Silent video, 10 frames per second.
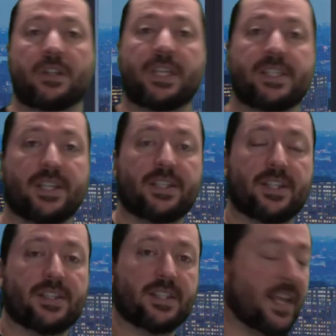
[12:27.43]
is it
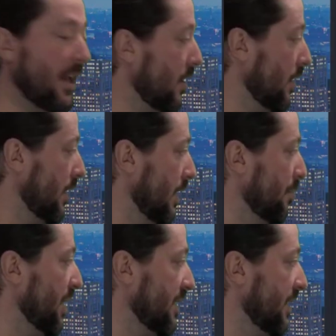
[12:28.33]
to scale a
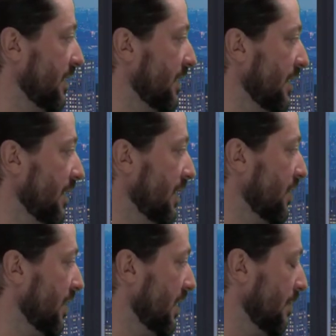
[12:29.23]
business in
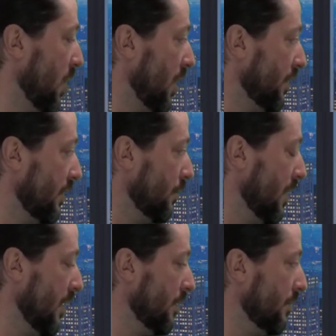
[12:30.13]
each of these models?
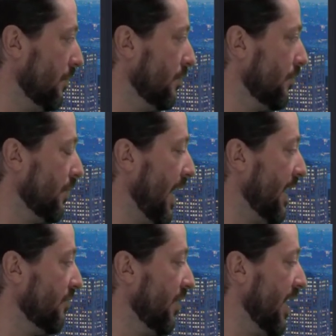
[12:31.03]
Well,
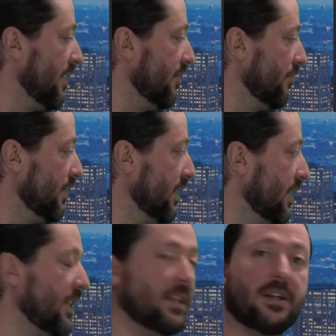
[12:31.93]
rank and rent,
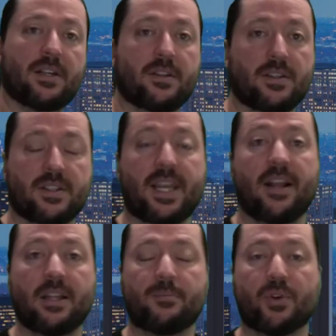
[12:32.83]
really, the
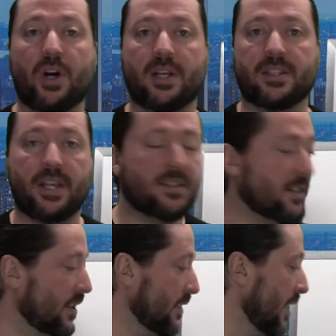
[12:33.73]
scaling process
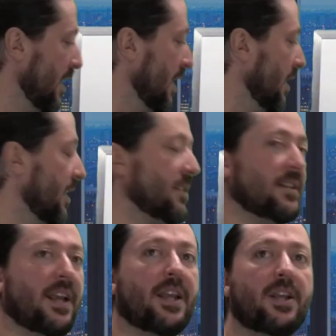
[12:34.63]
is, let's
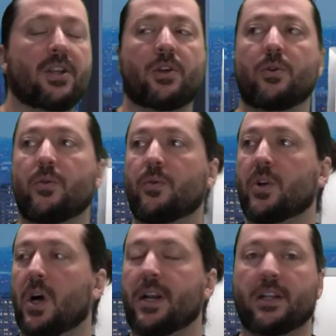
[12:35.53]
say you
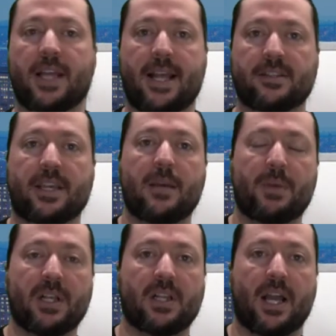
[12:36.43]
got a
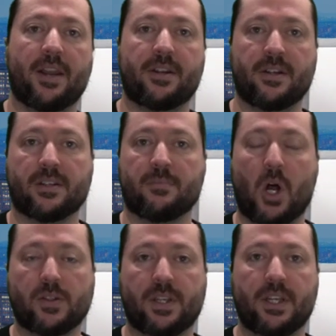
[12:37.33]
landscaping client in a
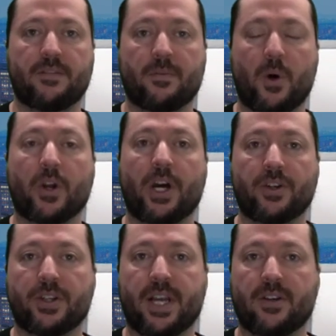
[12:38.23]
small city of about
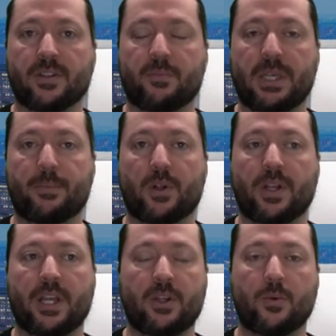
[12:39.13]
100,000 people
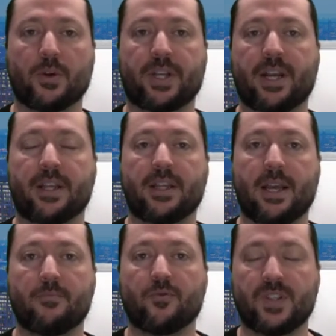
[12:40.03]
and you were getting
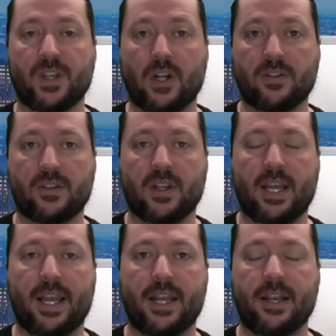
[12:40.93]
them results,
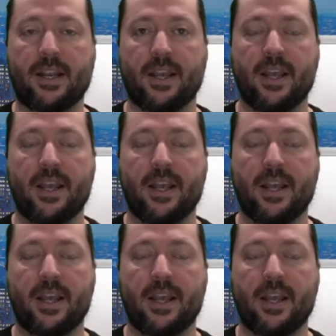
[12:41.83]
and